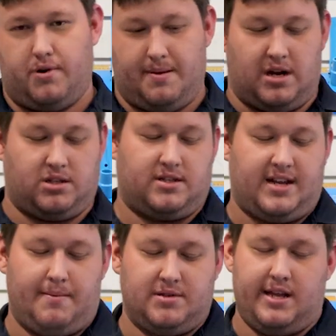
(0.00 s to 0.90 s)
pretty much the
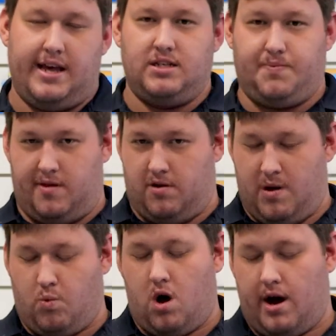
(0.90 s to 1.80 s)
same as these, but they're a
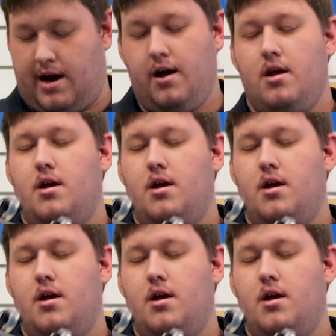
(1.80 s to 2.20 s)
bit wider.